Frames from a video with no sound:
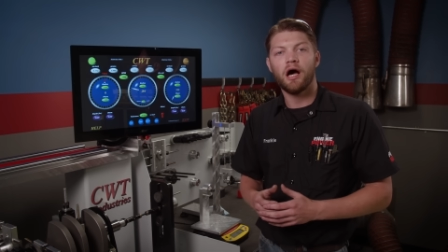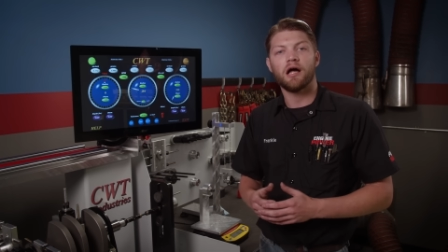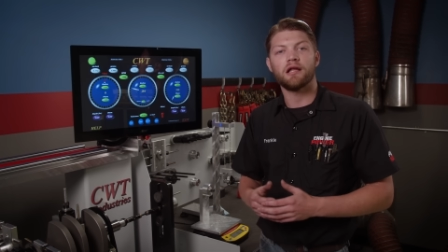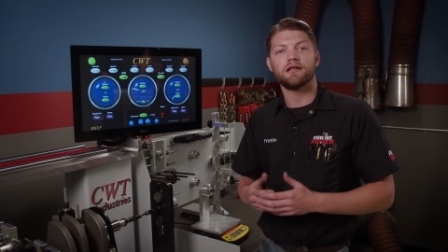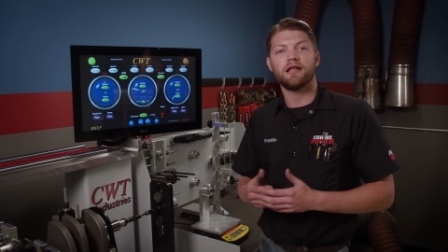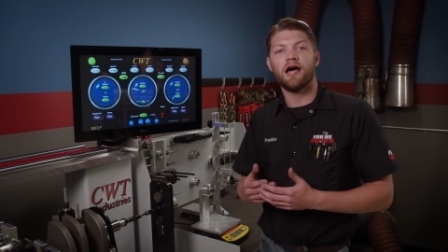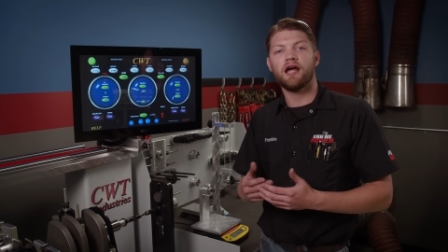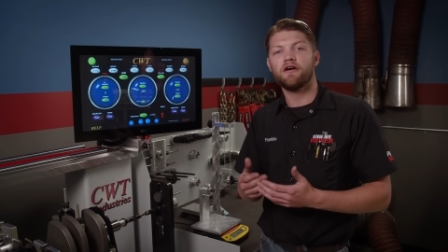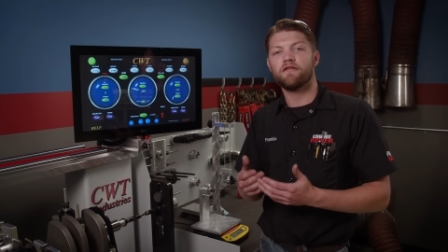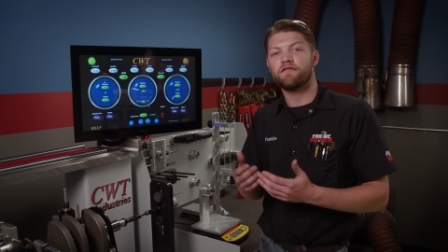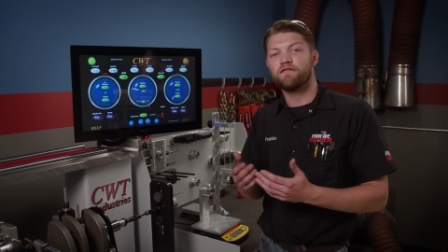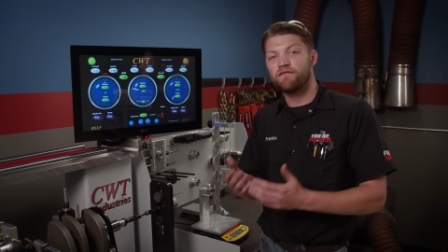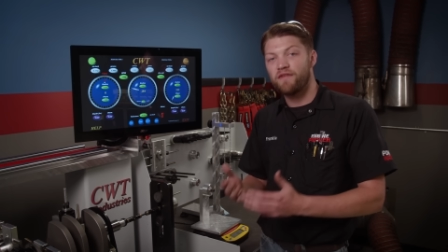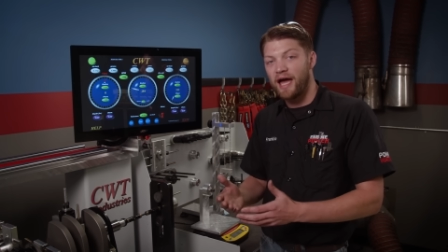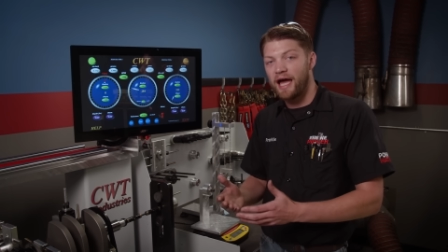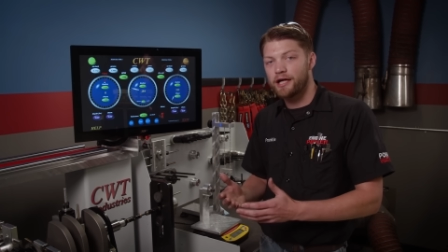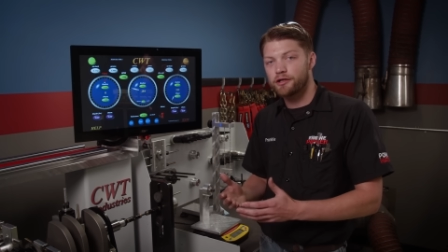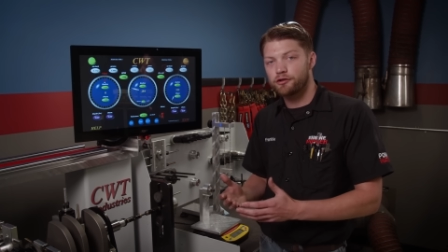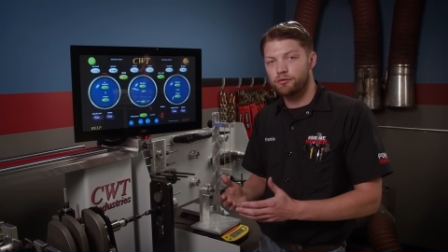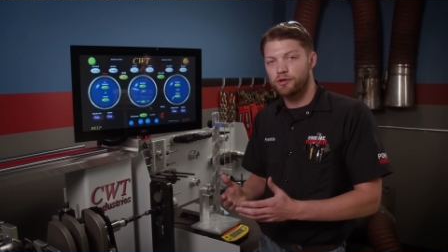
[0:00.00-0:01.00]
a lot of
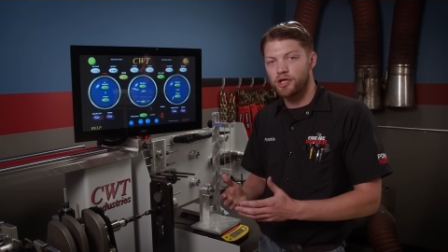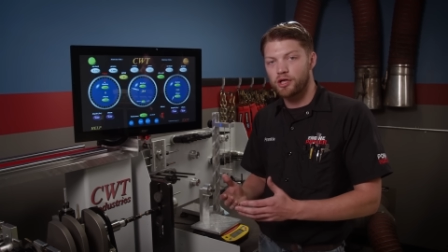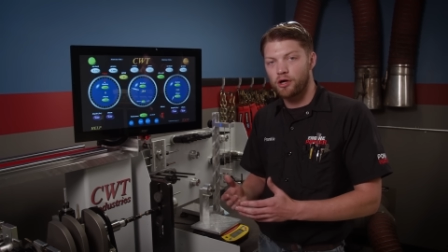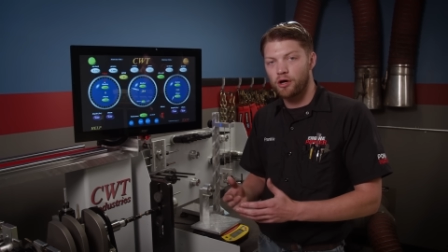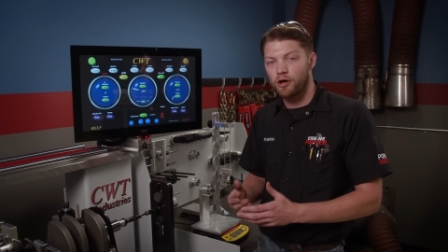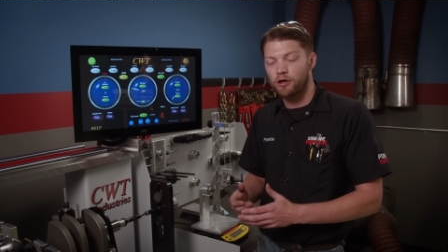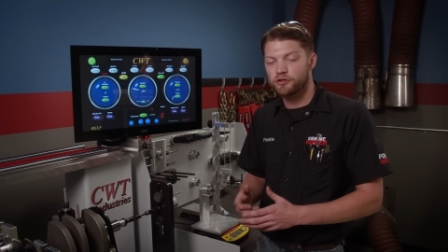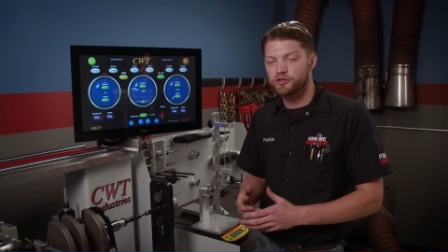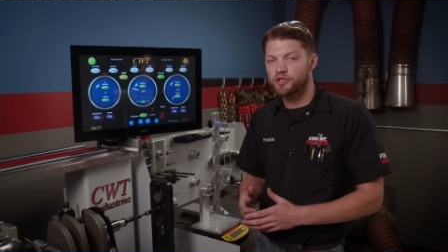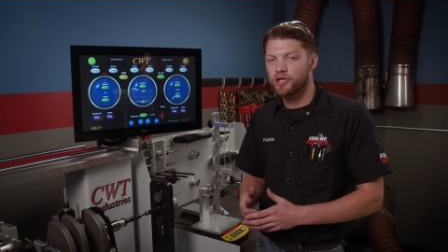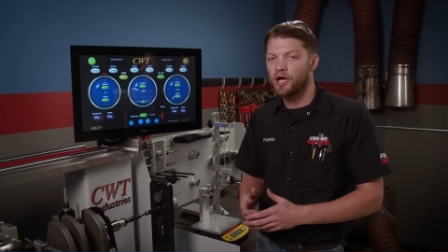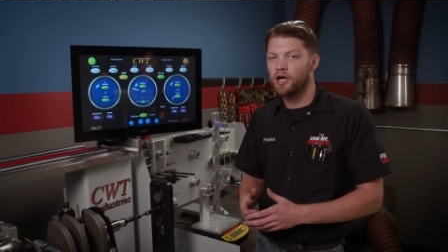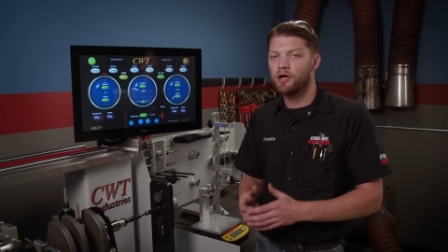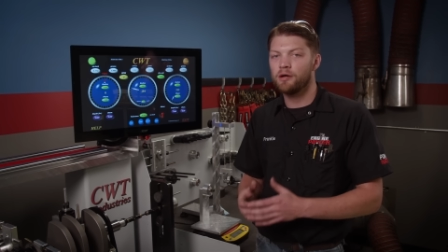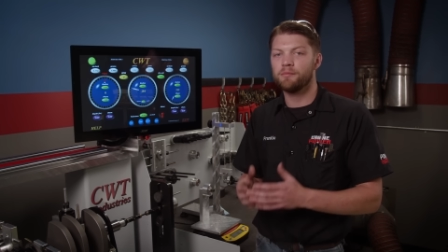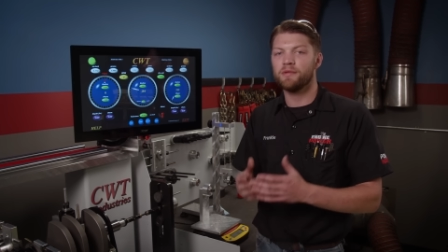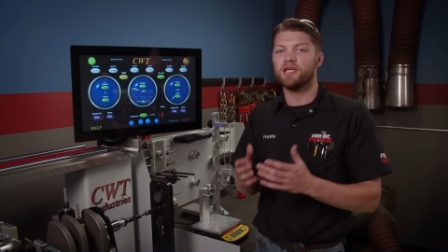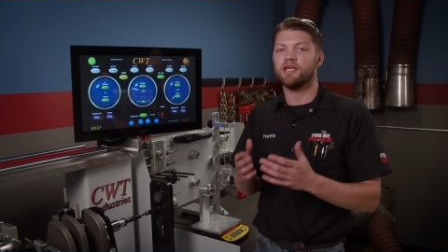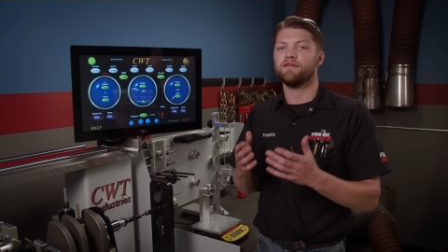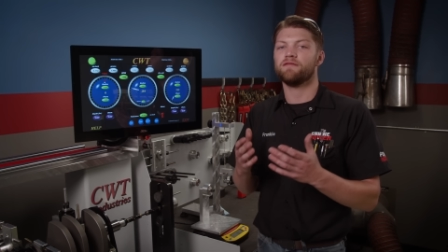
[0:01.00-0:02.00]
factory cars
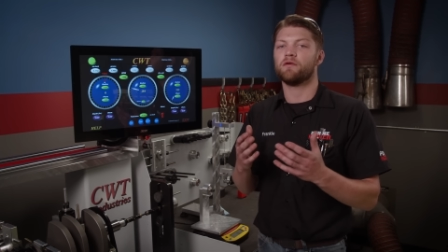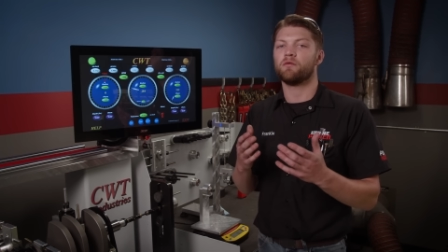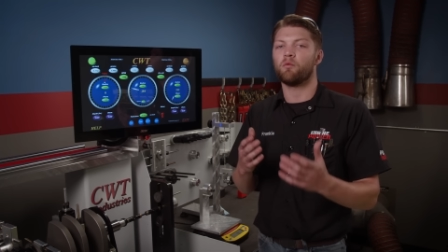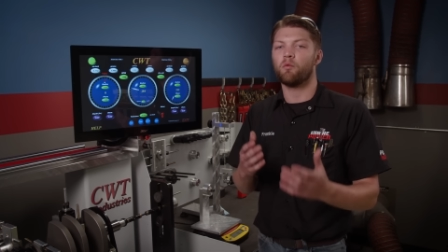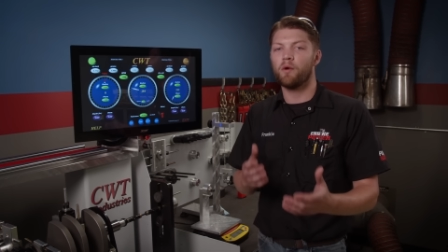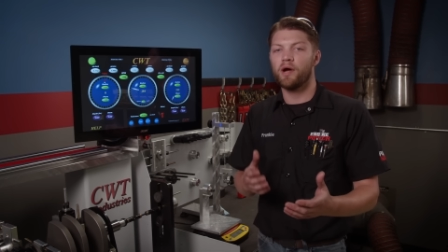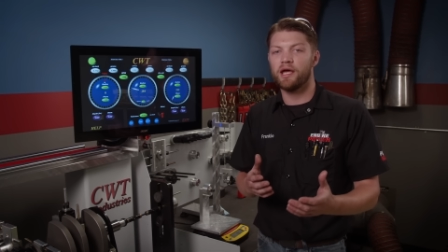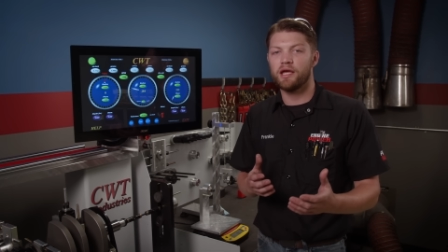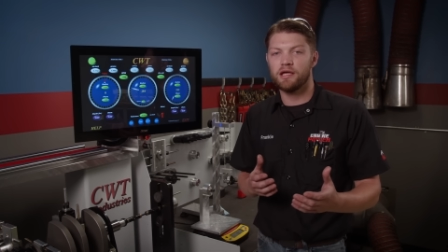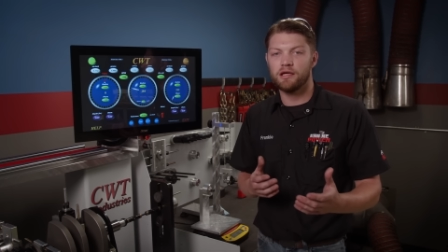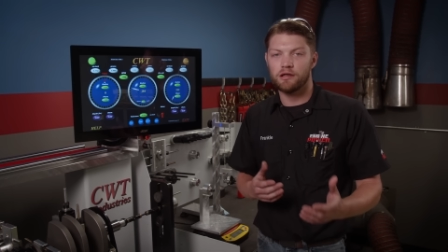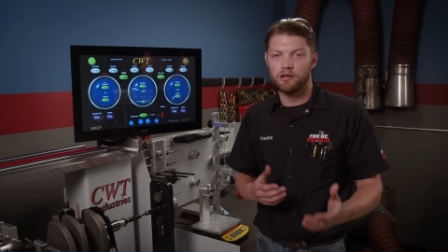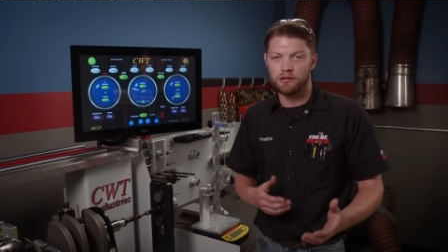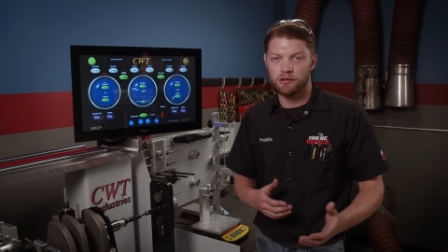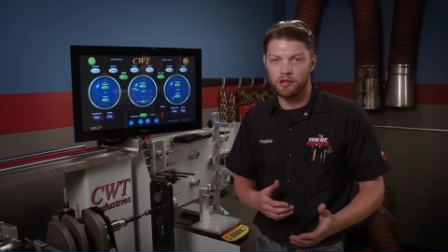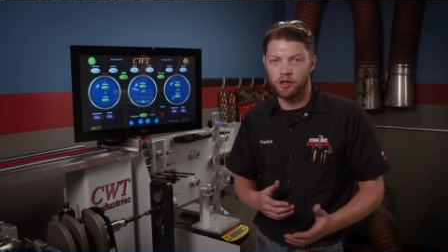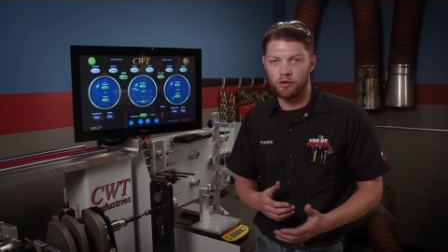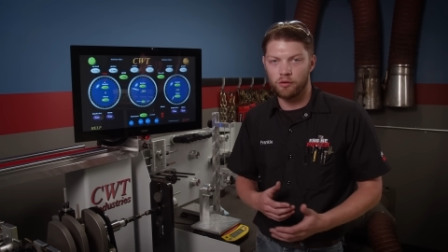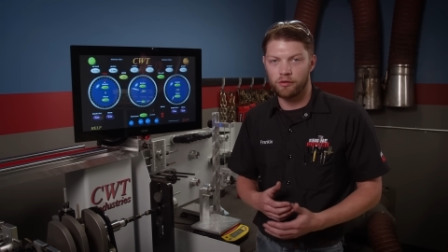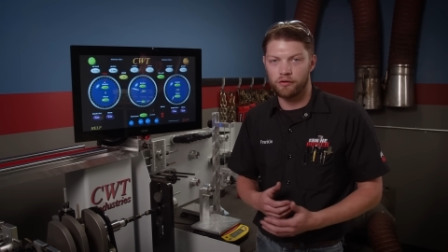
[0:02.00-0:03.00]
come even way
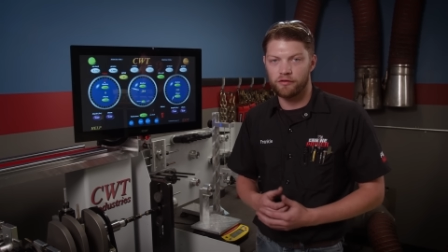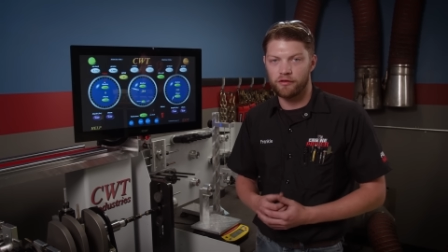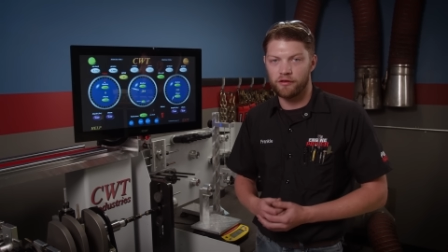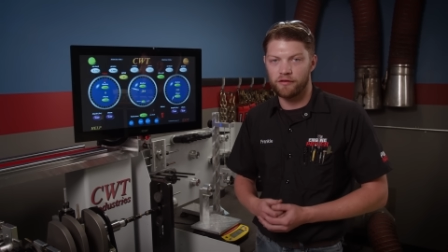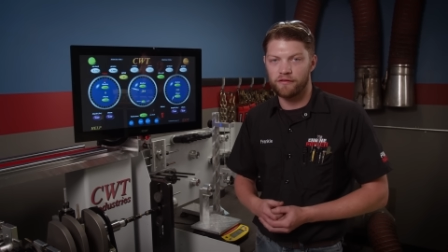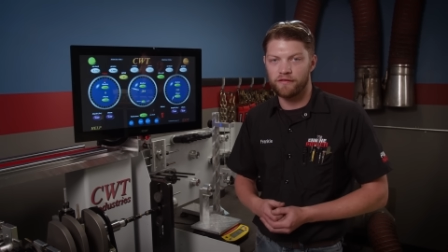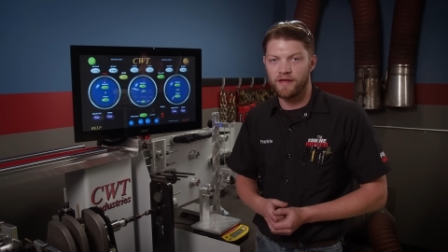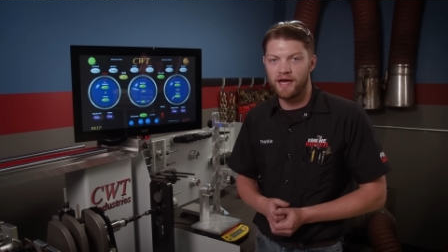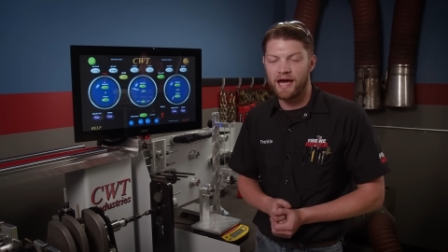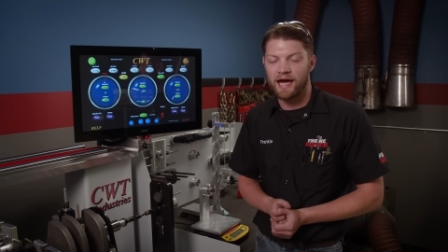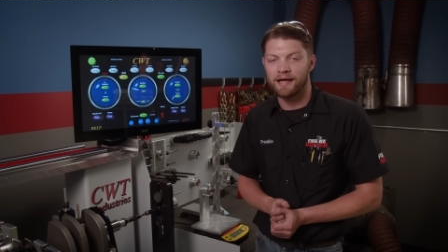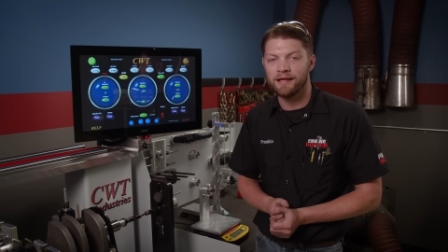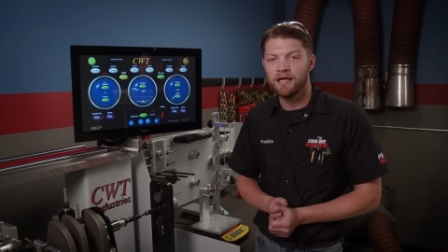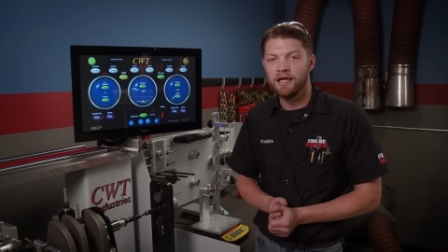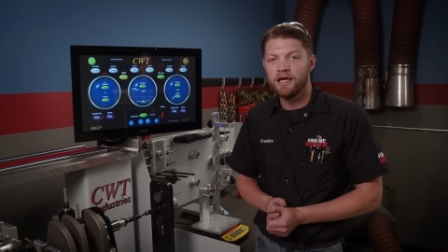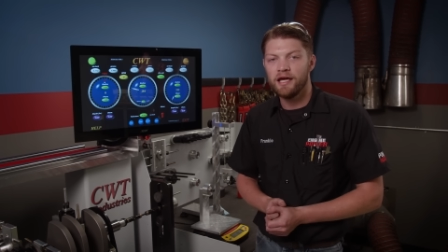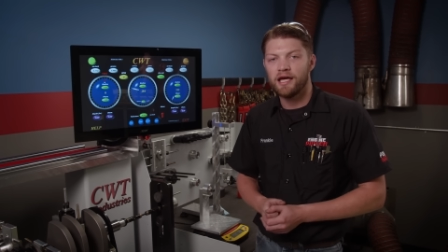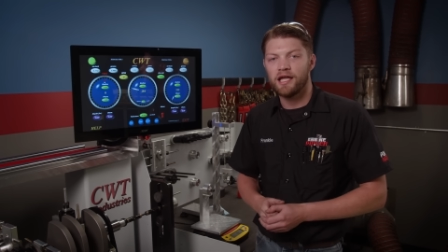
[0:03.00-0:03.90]
lower than that.